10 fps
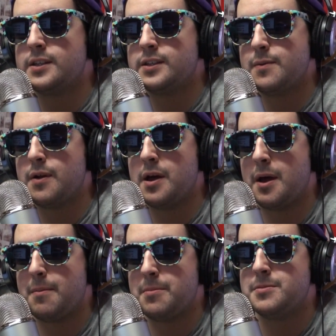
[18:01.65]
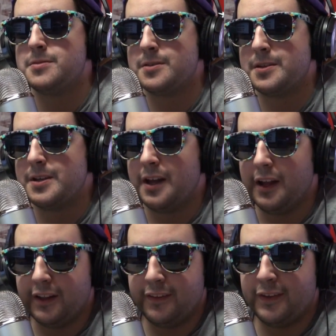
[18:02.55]
See what happens.
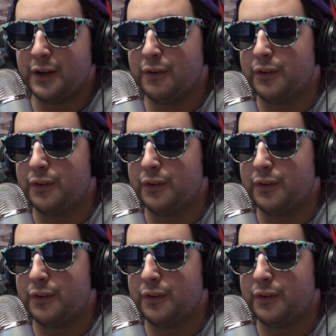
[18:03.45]
And then they go